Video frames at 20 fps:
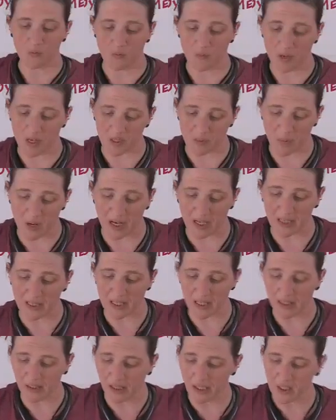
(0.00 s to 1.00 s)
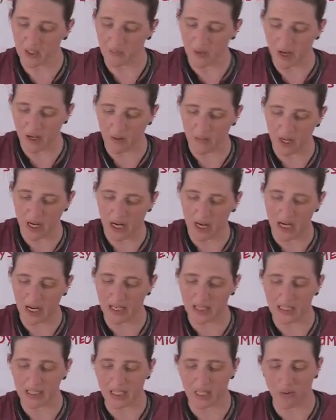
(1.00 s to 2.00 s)
Spine Tingling Spider-Man
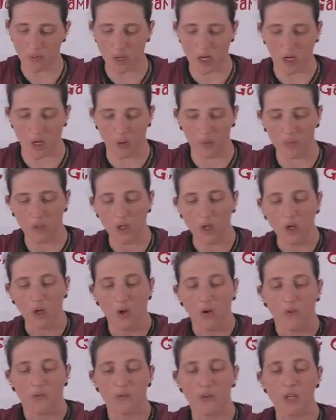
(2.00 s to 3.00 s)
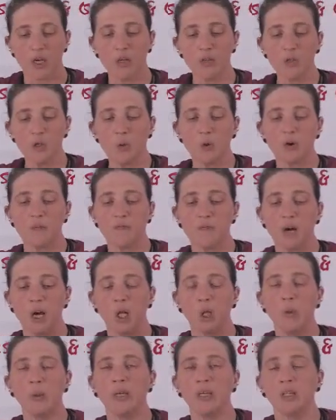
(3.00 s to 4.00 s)
0. For those who are
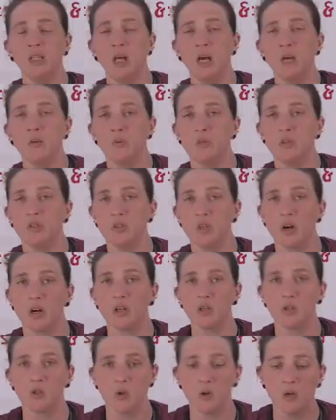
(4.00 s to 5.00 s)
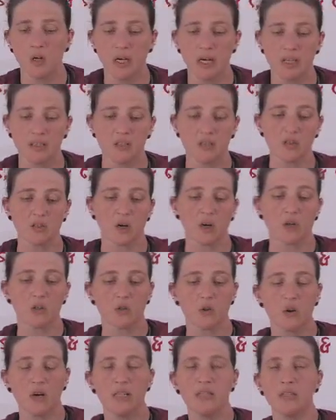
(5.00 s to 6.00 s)
following along with the Dark
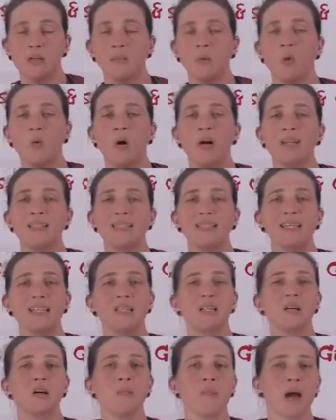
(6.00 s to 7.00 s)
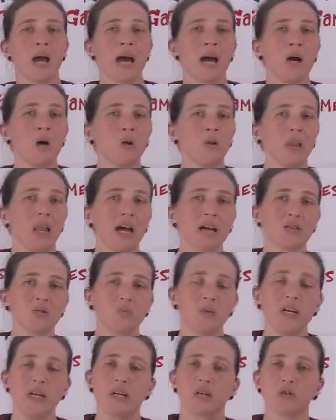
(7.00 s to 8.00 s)
Droids number 1 did come out last
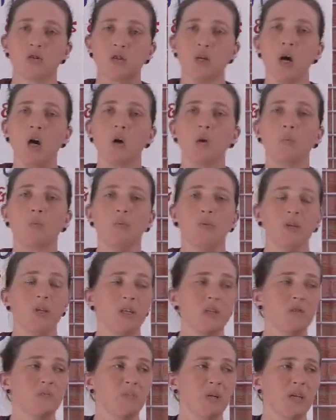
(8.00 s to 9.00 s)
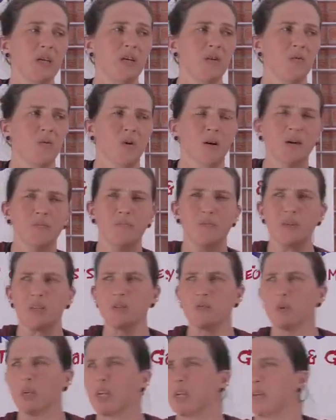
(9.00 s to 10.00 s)
week. So please be, or this week.